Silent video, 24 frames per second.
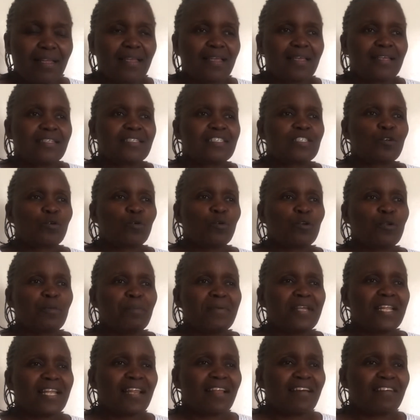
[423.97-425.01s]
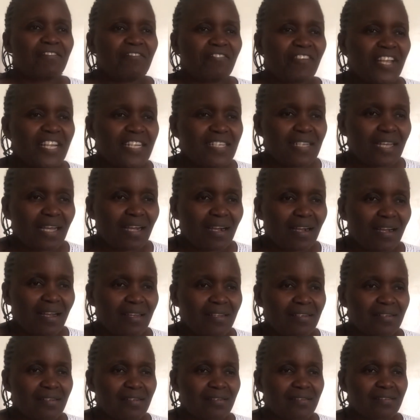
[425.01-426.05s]
It could be lavender
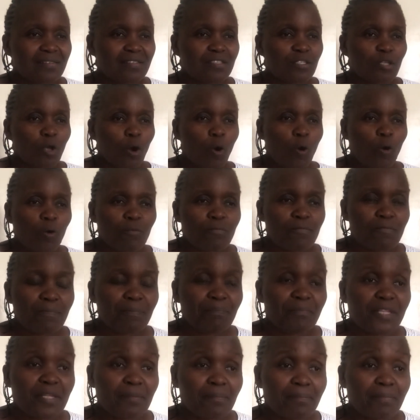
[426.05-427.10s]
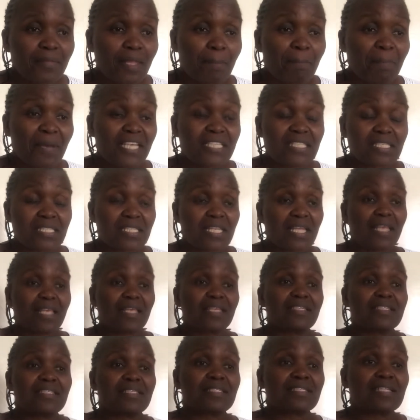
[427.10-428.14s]
candles, or the best thing
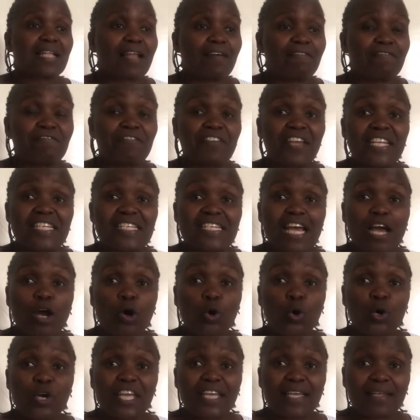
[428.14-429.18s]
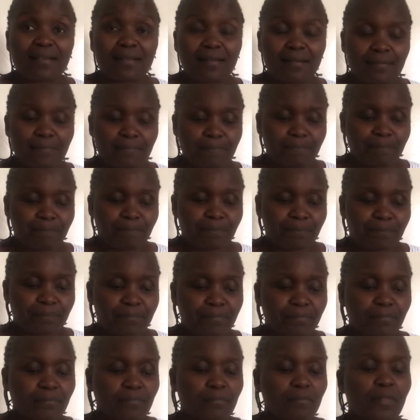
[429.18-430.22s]
is lavender oil,
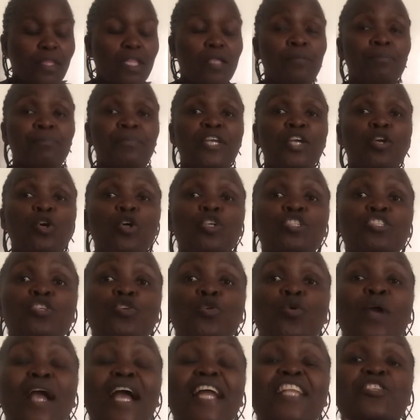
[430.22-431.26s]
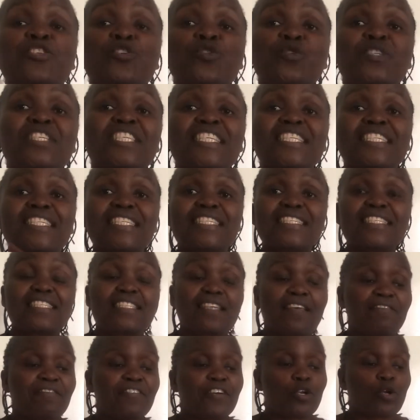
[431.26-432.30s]
because you can use it in
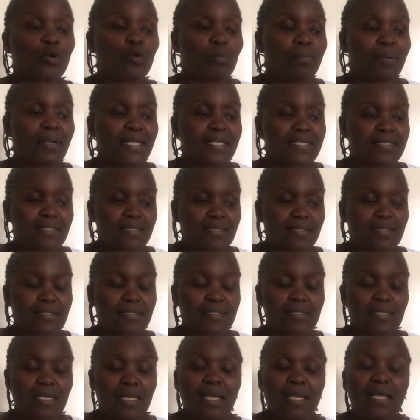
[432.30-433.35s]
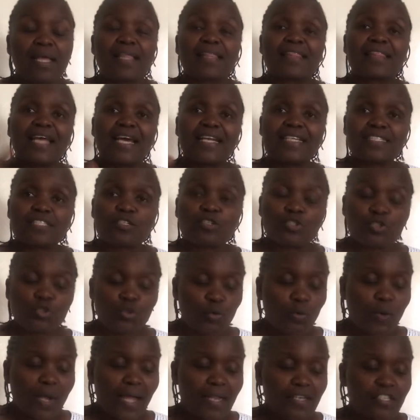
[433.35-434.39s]
several places. That you
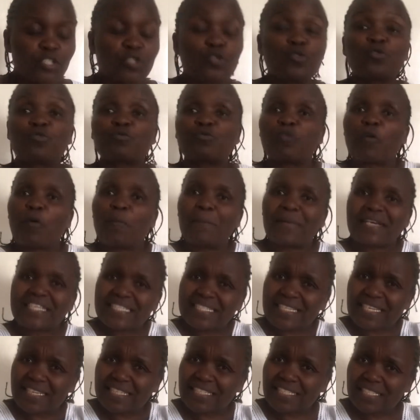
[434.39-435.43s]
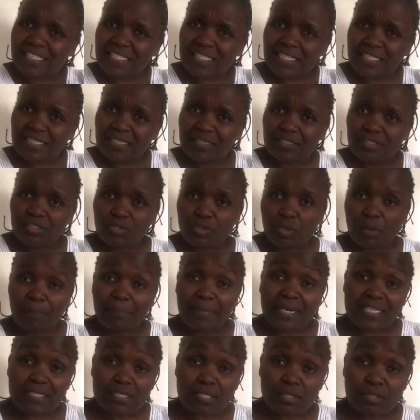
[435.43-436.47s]
can use for massaging your
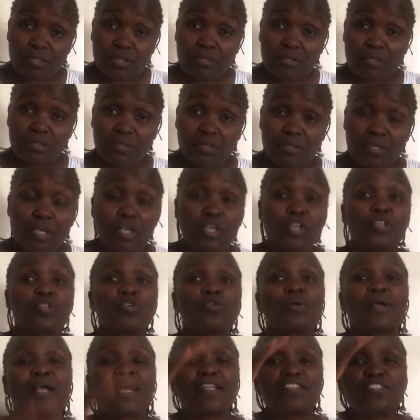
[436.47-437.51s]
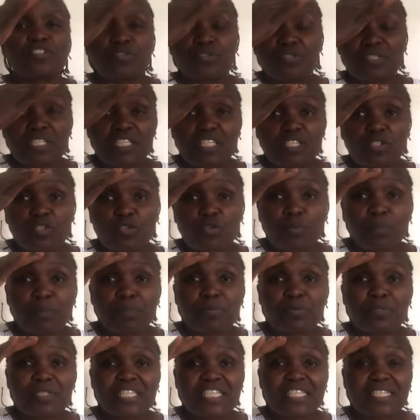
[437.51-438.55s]
muscles. You can use it to
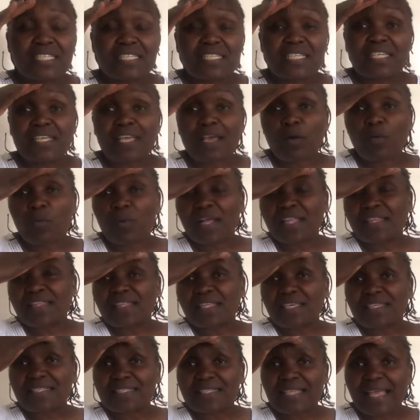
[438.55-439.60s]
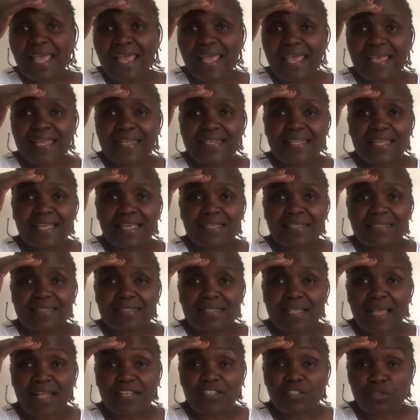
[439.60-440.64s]
put it here when there's headaches
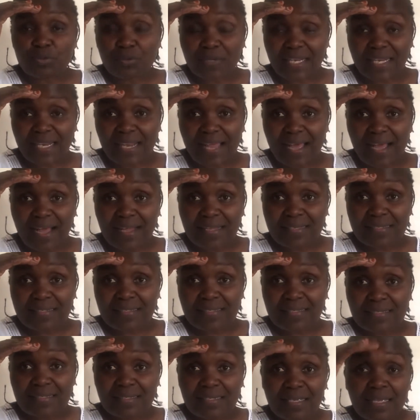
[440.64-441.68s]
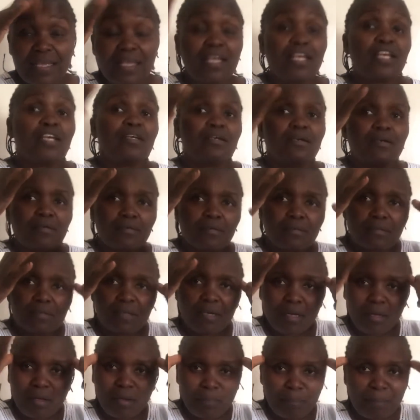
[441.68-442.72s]
and you relax.
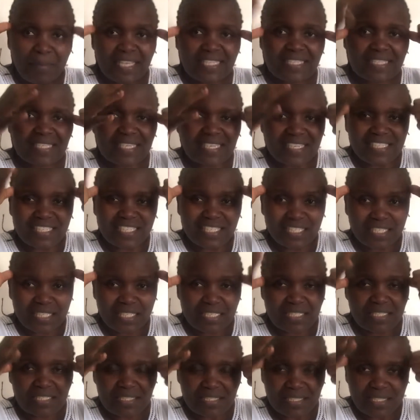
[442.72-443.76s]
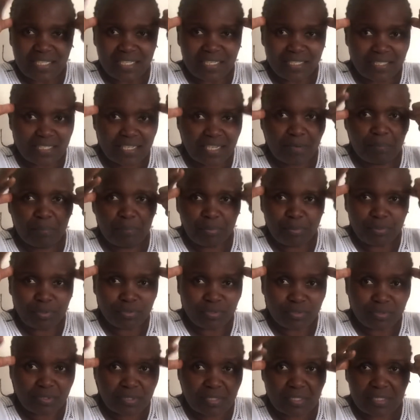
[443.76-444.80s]
Massage the
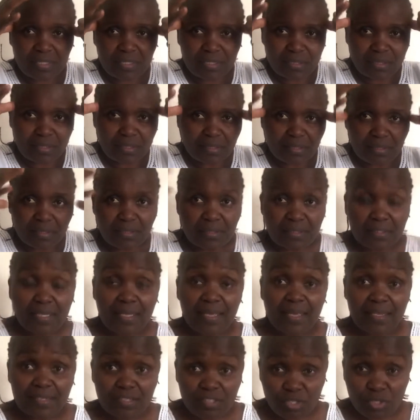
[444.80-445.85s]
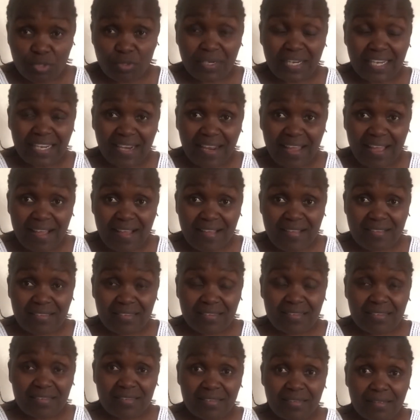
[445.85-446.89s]
temples and you relax.